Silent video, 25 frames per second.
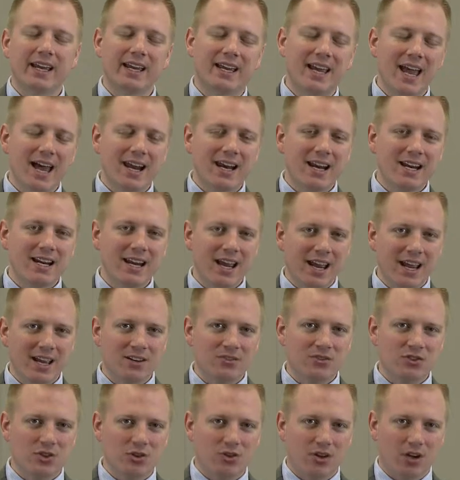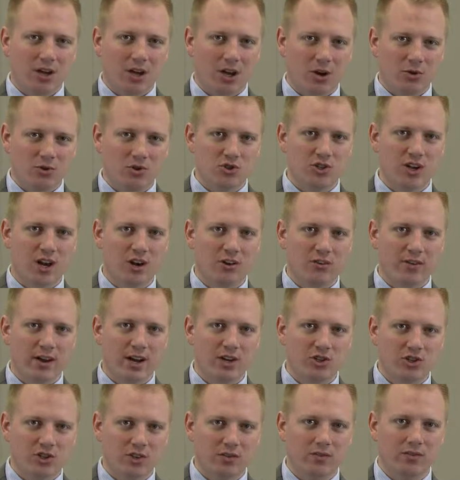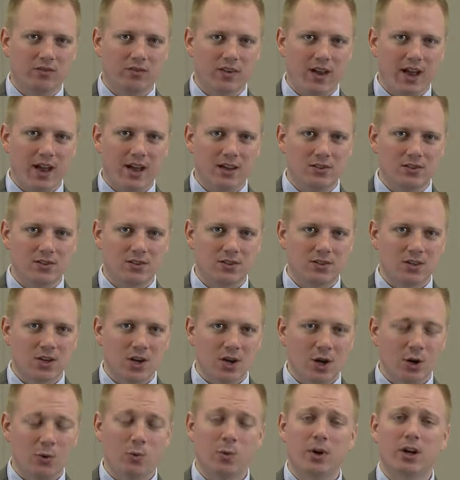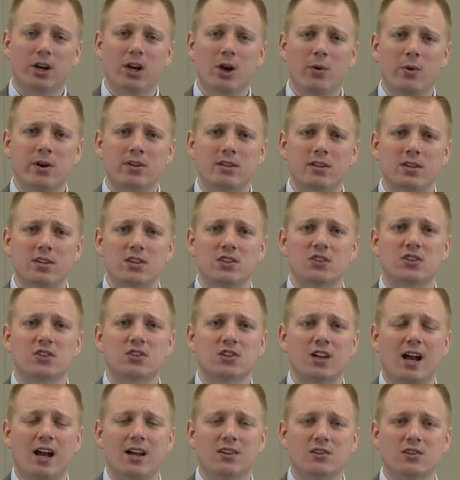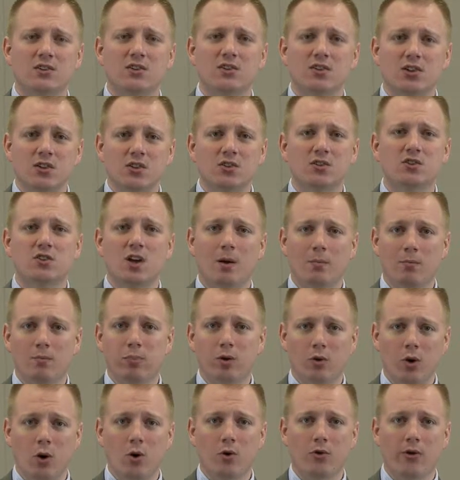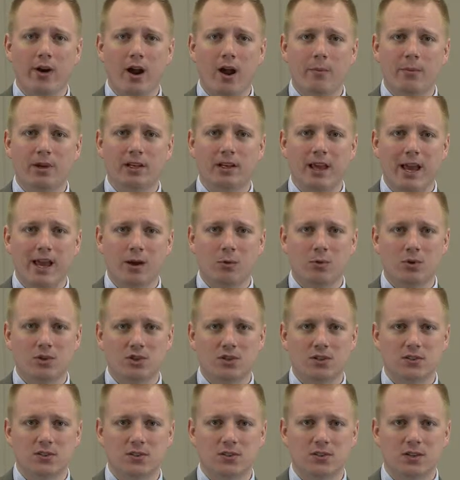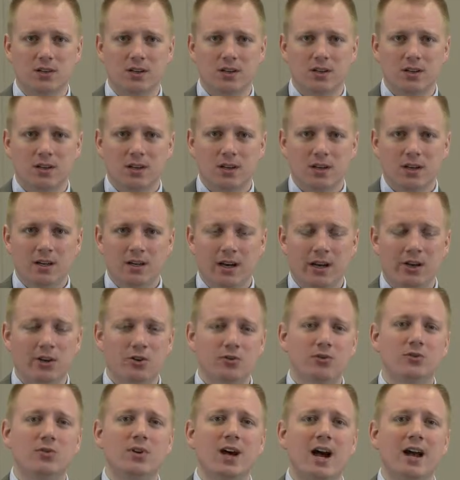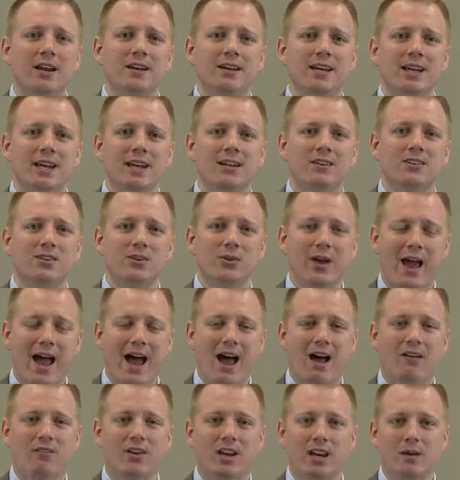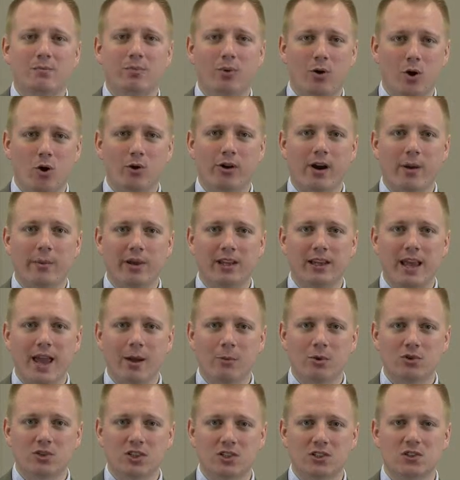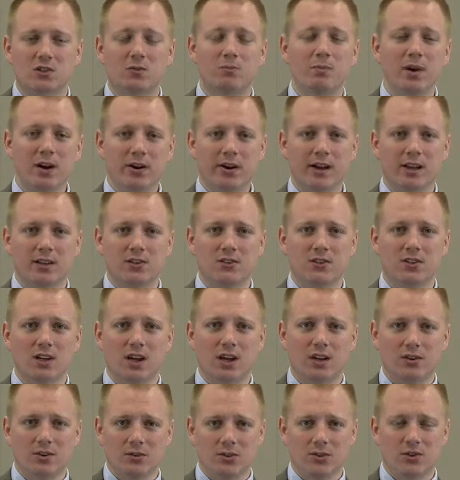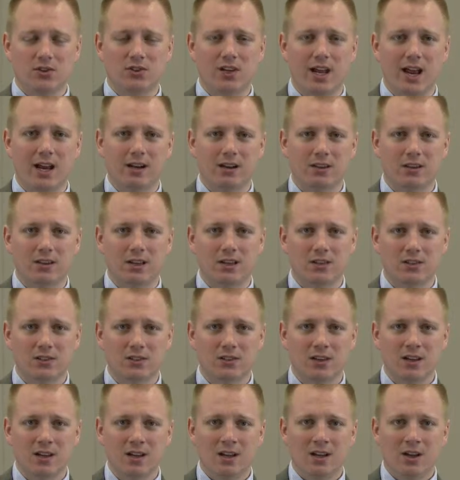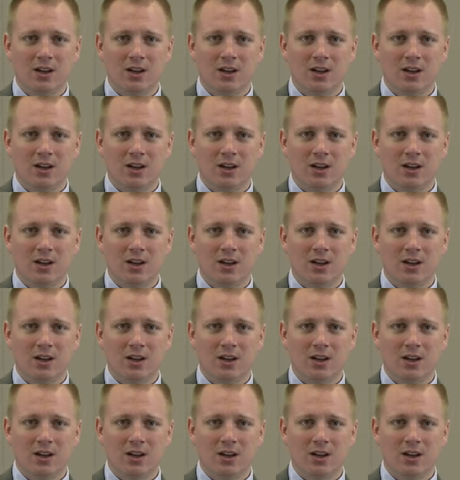Getting into the code generation phase, we're going to discuss some programming languages. Now, you do not need to have any programming language experience to understand this,